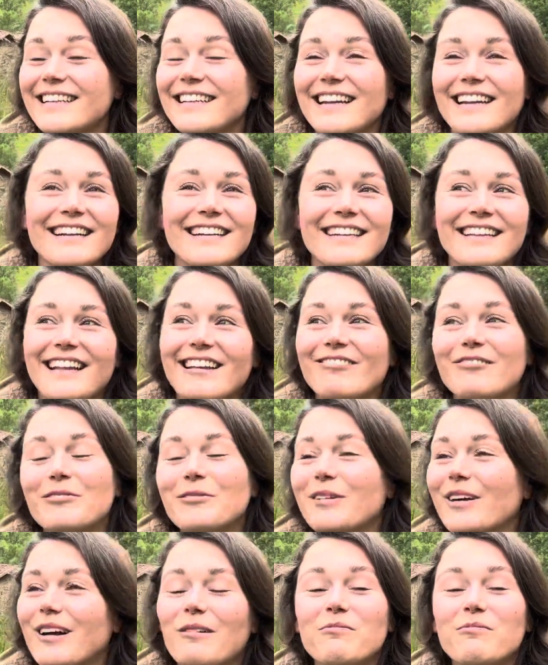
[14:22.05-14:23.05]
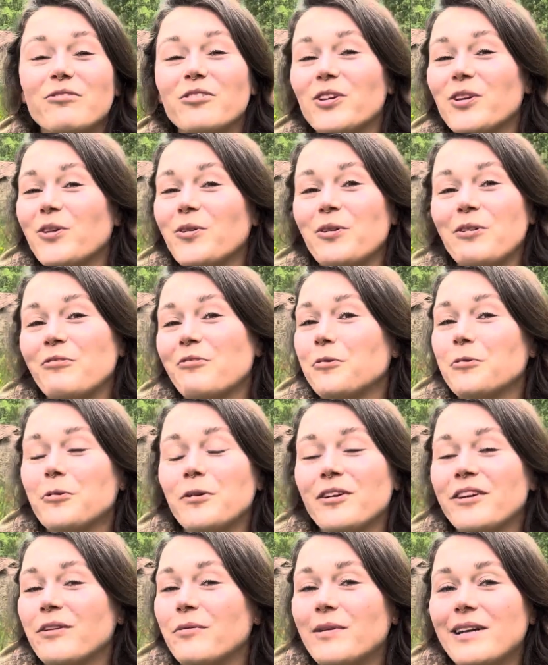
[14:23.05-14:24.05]
Like, they wouldn't come for you if you
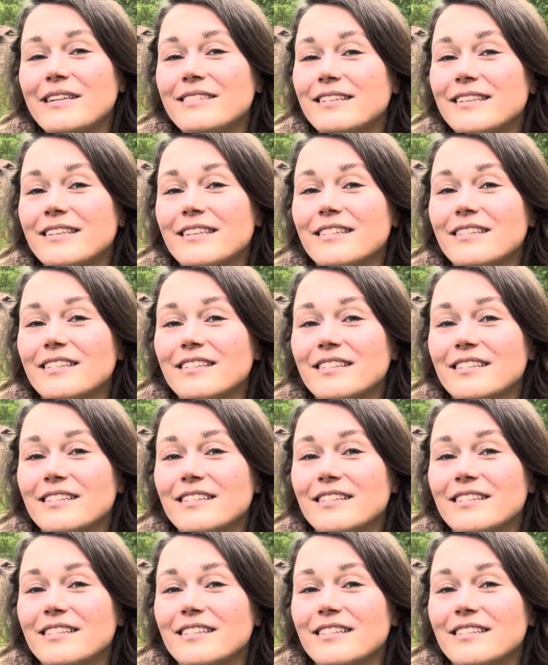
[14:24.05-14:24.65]
weren't amazing.